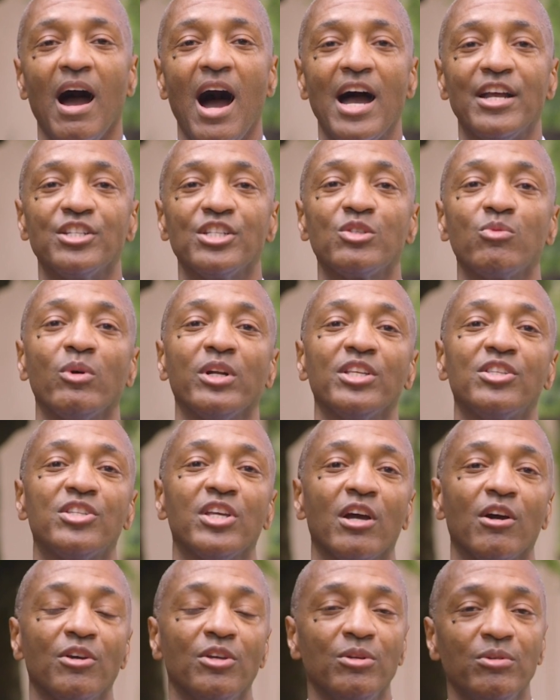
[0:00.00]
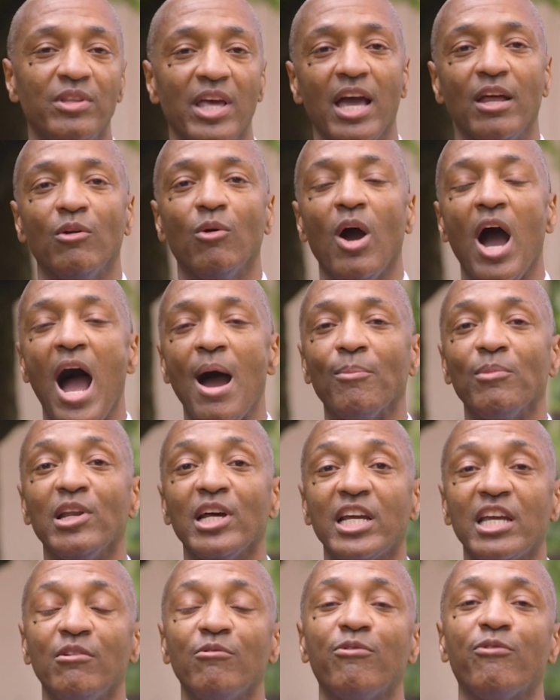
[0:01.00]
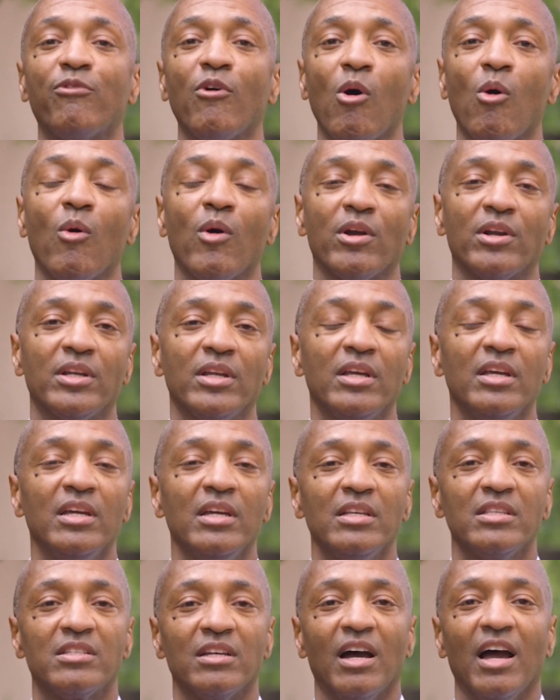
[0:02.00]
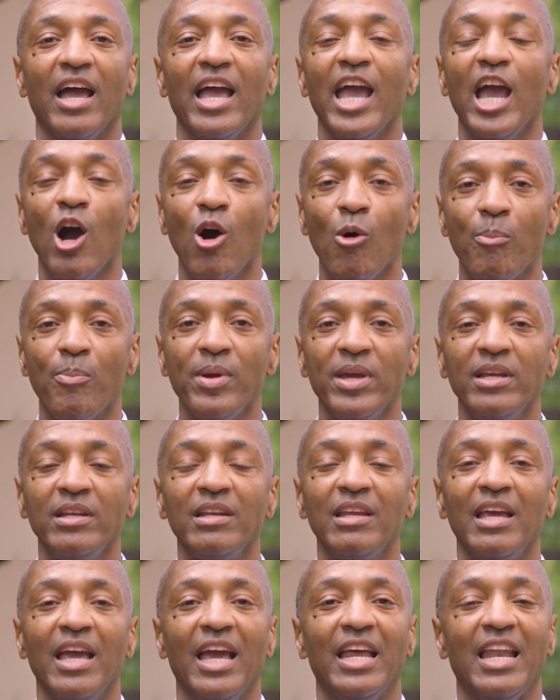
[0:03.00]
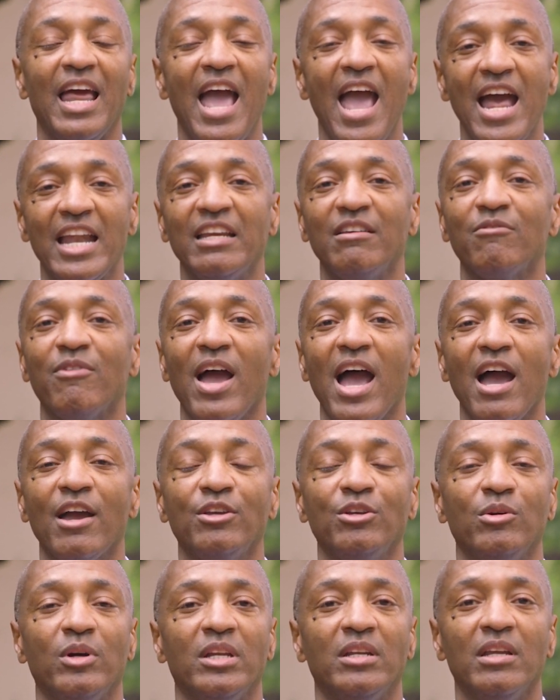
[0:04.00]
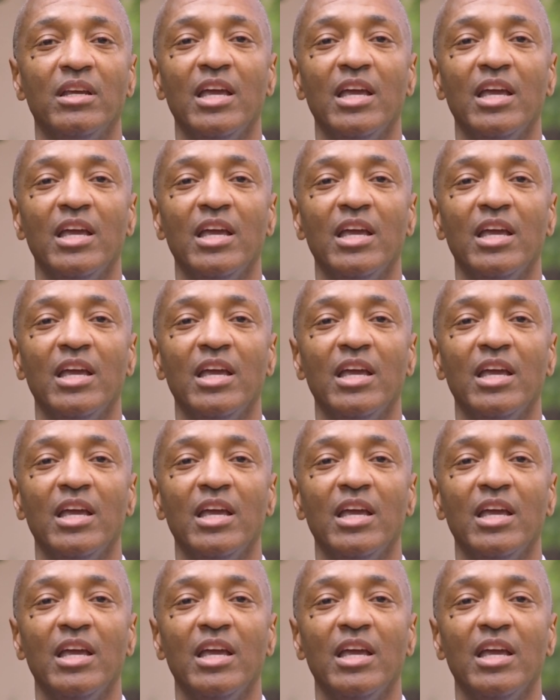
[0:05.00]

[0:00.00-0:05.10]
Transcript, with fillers: I just want to tell you that I'm looking forward to helping and adding value and,